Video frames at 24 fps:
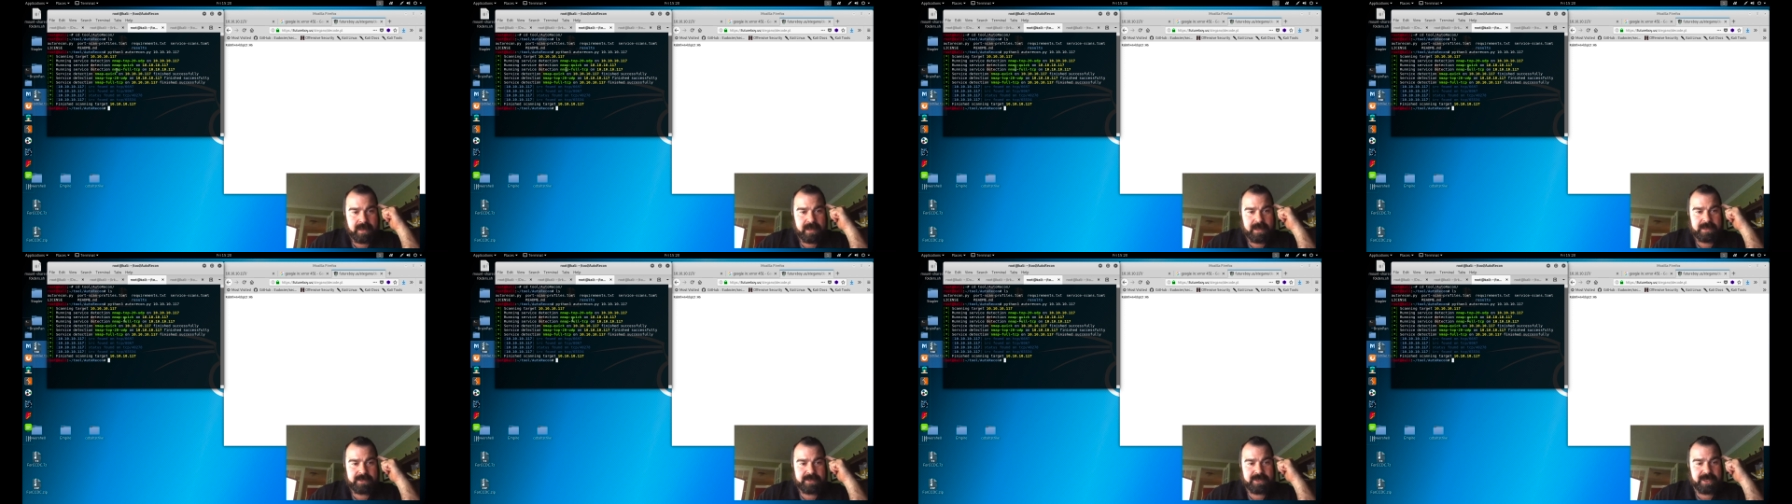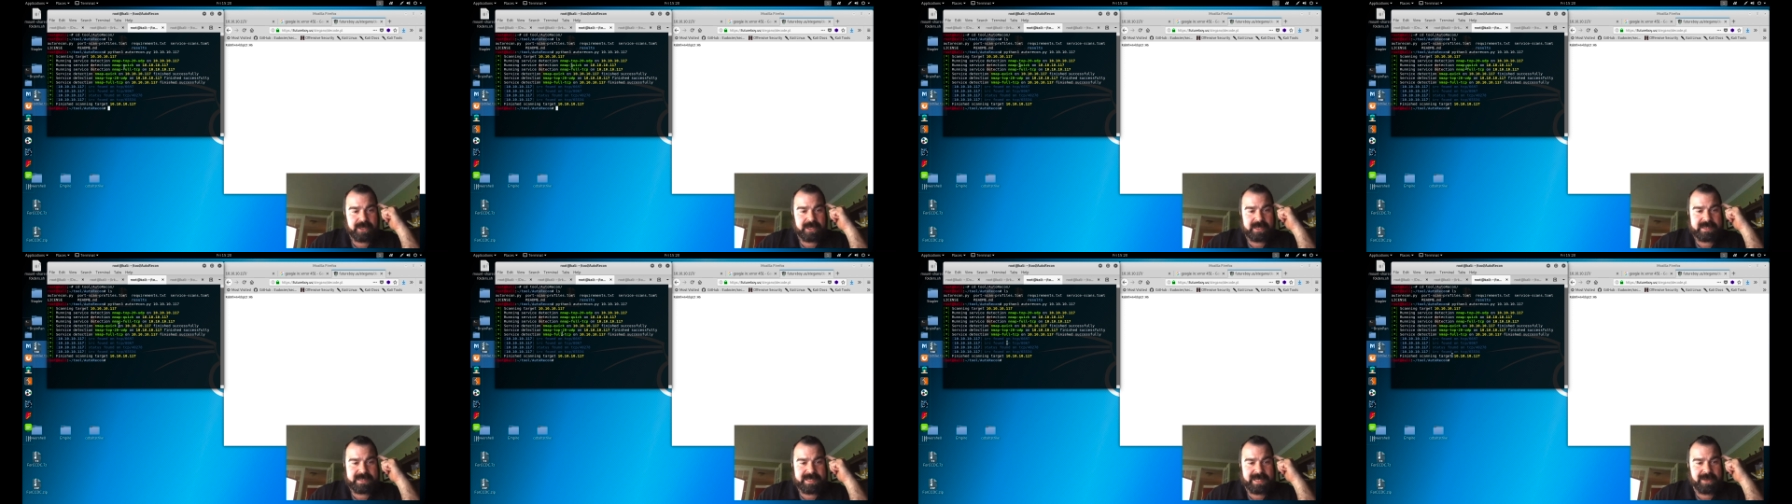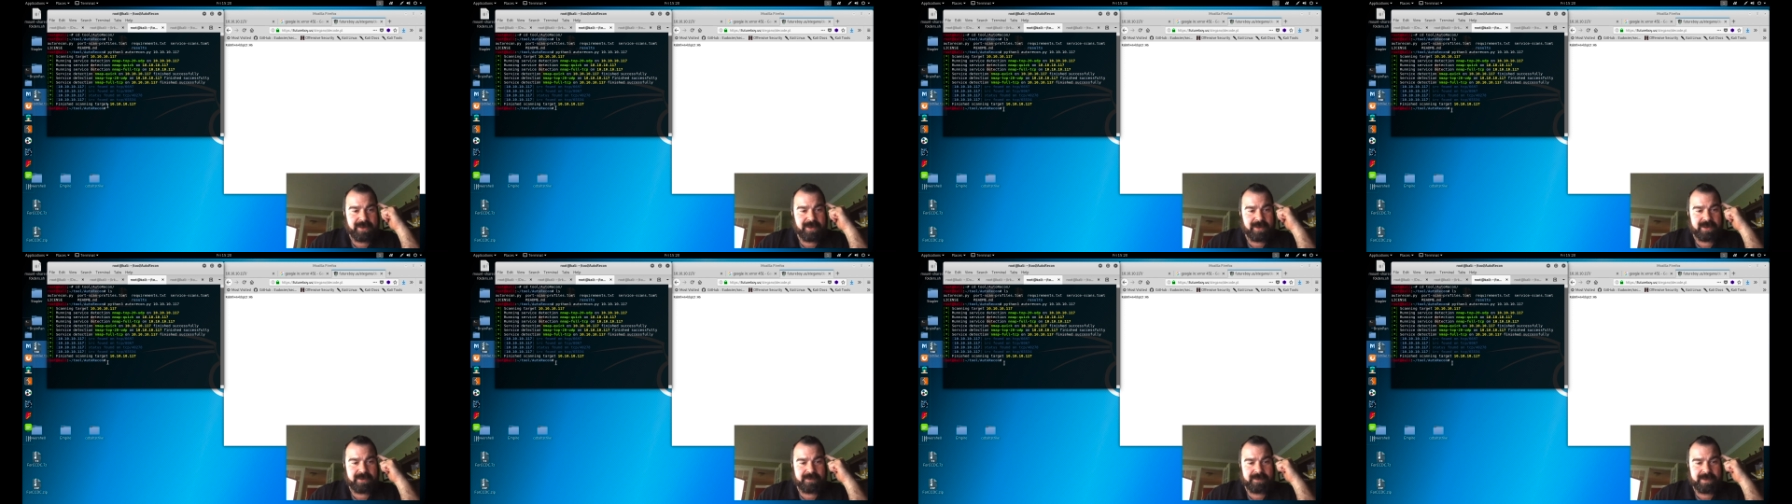So you can see
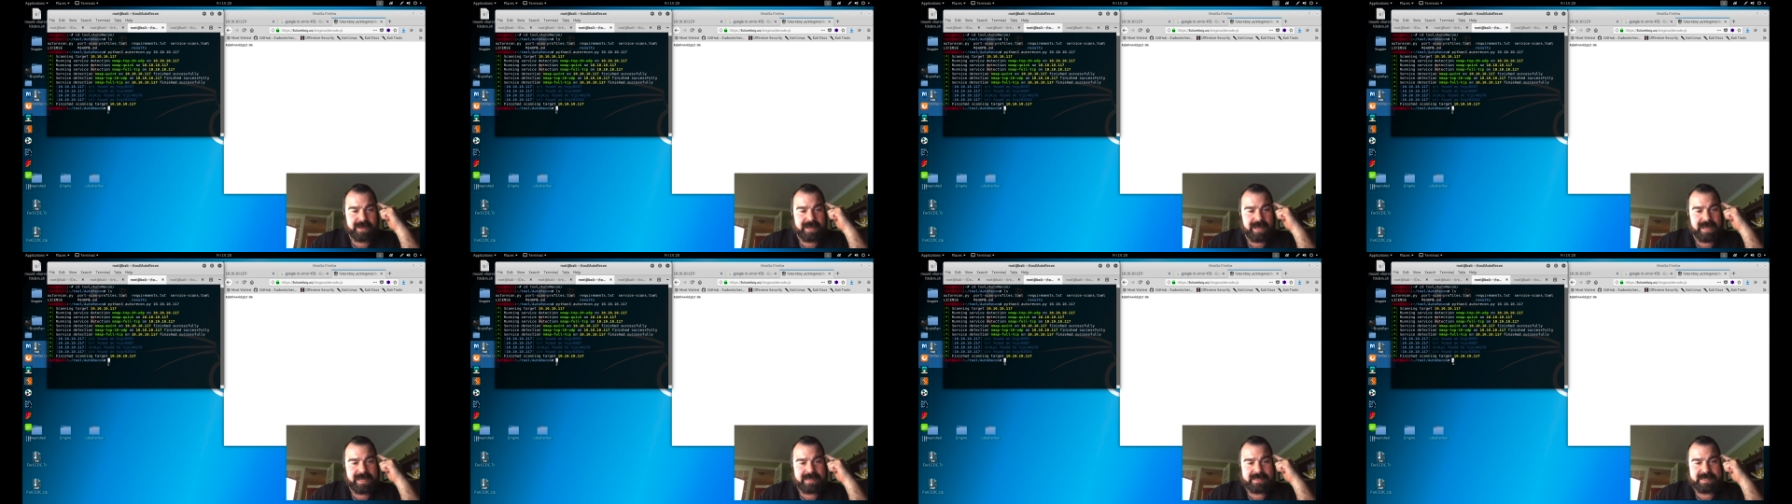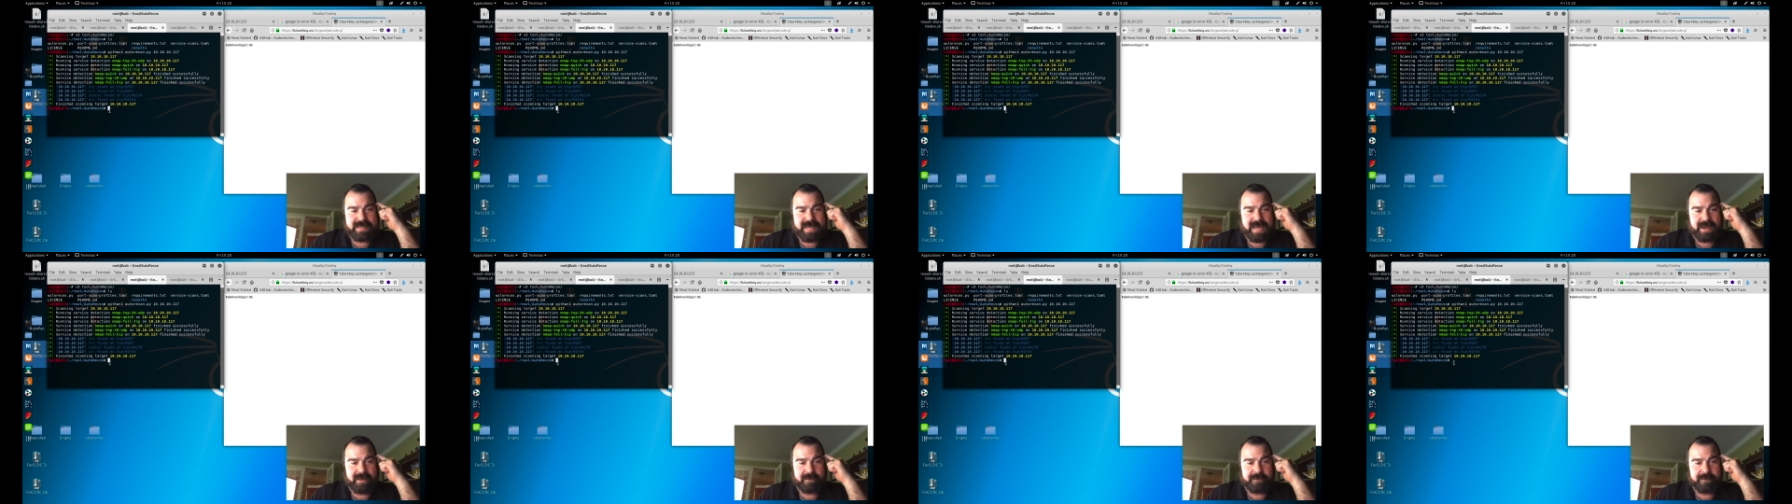auto recon is now